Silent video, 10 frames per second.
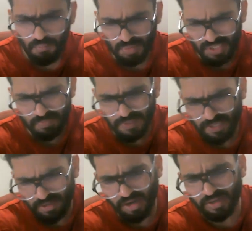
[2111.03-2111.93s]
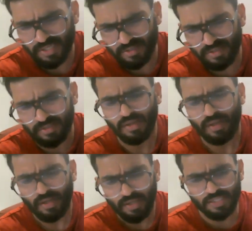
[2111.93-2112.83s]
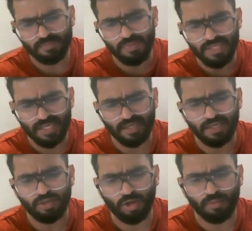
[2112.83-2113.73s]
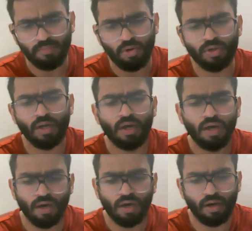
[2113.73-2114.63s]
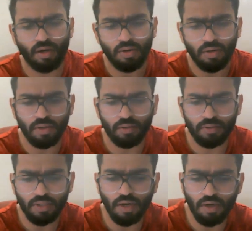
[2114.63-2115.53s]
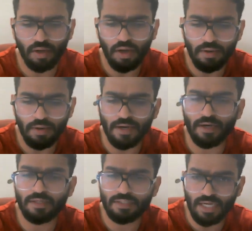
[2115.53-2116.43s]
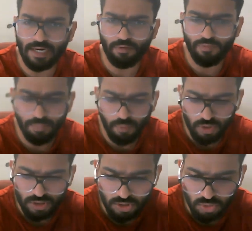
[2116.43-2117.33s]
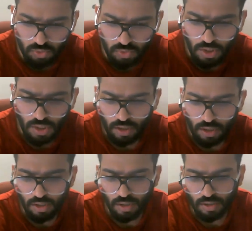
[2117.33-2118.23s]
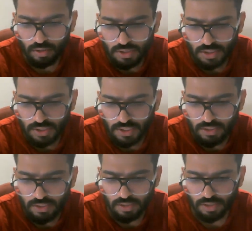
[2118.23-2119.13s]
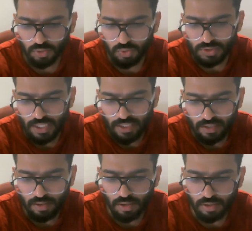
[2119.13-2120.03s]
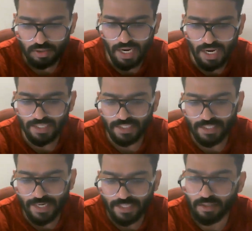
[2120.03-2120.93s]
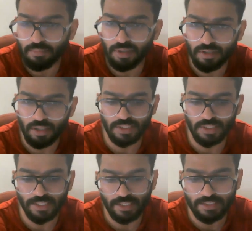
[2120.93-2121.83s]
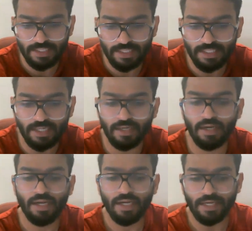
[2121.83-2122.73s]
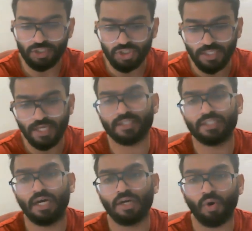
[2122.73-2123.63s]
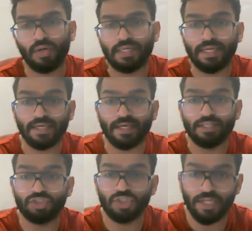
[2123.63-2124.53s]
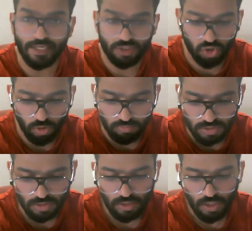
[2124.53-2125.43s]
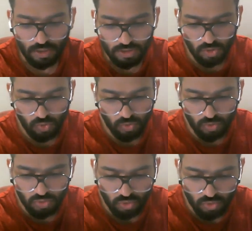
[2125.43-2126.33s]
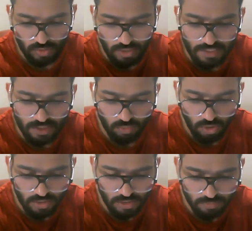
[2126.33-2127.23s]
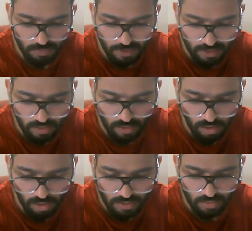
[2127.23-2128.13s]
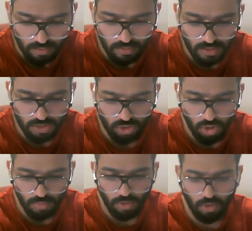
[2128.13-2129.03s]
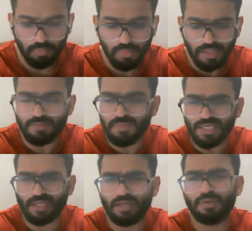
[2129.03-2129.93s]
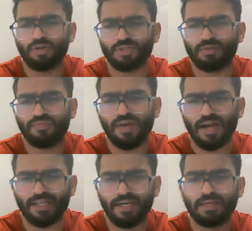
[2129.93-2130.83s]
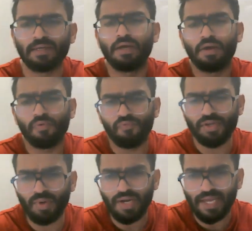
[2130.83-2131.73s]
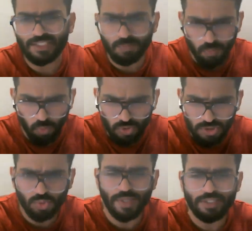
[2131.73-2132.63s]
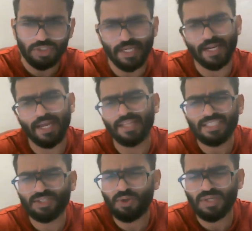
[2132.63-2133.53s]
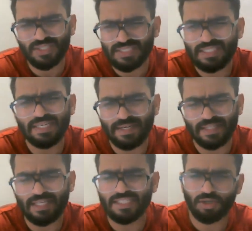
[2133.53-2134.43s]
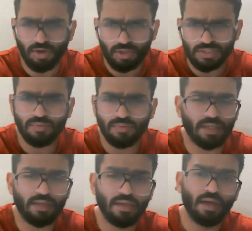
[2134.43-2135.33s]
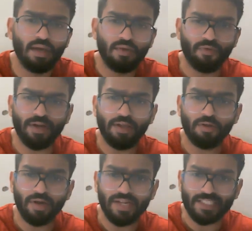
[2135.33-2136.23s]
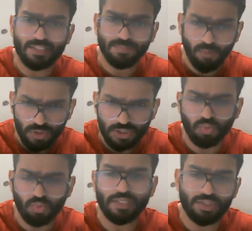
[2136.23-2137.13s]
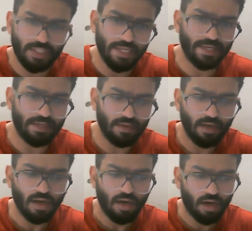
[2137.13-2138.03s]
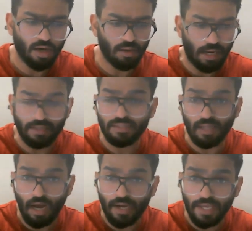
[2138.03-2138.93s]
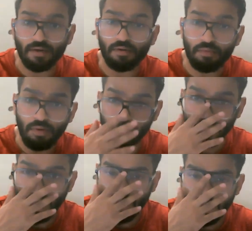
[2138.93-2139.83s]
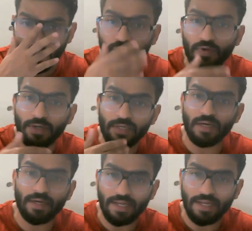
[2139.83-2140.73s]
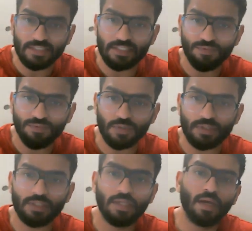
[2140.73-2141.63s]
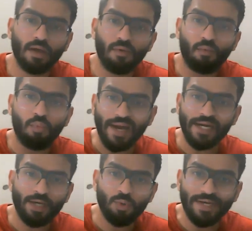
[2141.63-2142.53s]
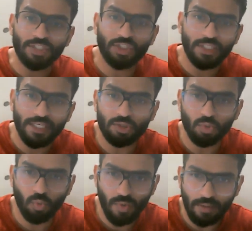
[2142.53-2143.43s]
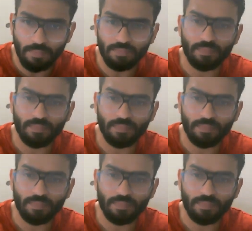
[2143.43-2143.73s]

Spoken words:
But this particular article is basically talking about and it's kind of a riposte to the news that the IIT director, Madras director, had said that engineers are not taking engineering jobs. So that is what this particular article is talking about. It's basically because of the fact that when you are exposed to engineering, and that's not just in India, that's across the world, when you are exposed to engineering, and again, the idea of critical analysis, folks. Why do engineers do well?